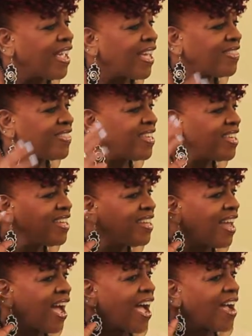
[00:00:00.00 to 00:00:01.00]
And
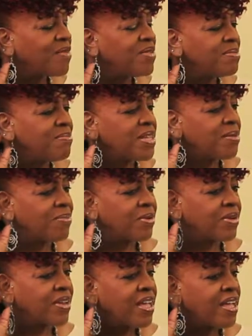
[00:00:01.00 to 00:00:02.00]
then I
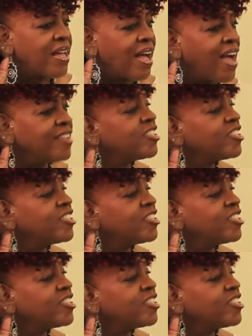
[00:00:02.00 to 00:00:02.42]
remembered. I